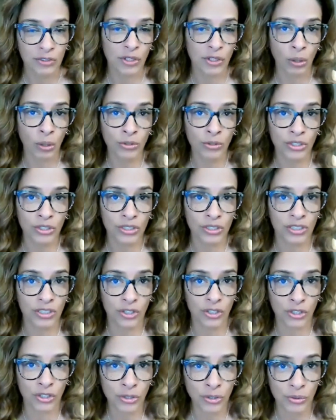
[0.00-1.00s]
Don't just
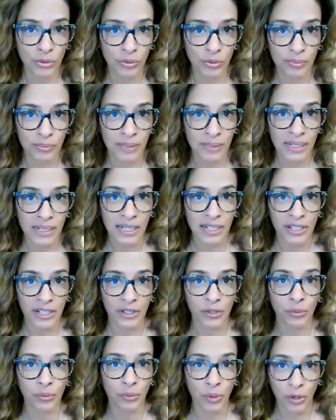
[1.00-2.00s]
assume
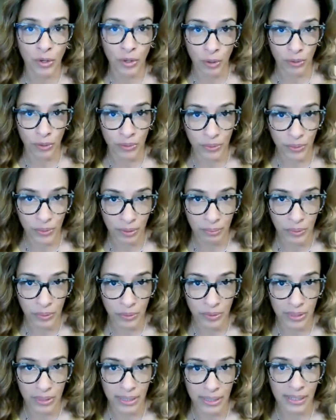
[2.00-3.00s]
you know your
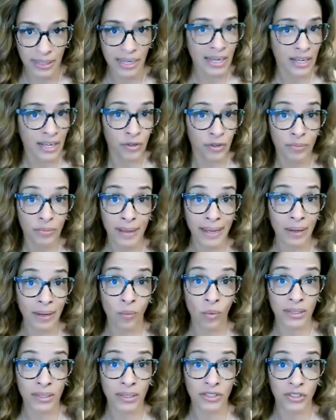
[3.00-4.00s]
community. You may
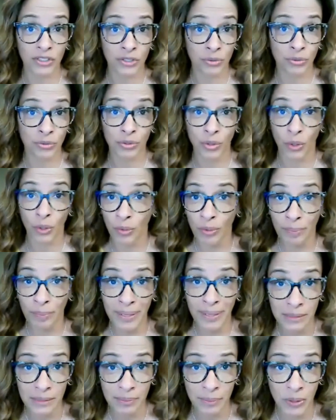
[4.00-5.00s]
want to go to a
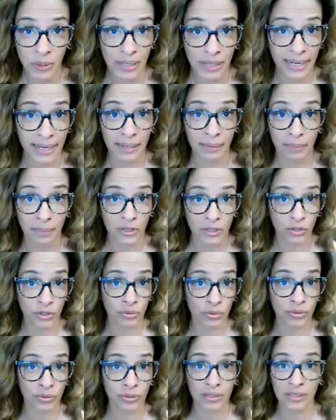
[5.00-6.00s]
baseball game, a
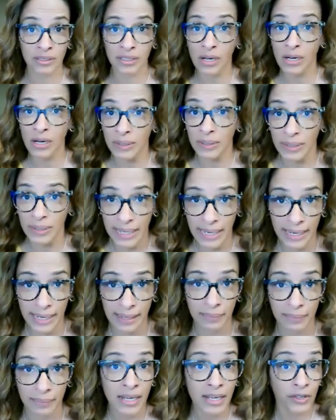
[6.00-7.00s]
student soccer
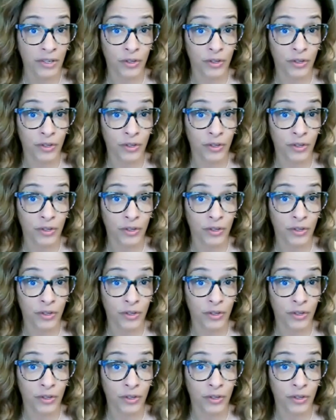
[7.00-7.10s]
game.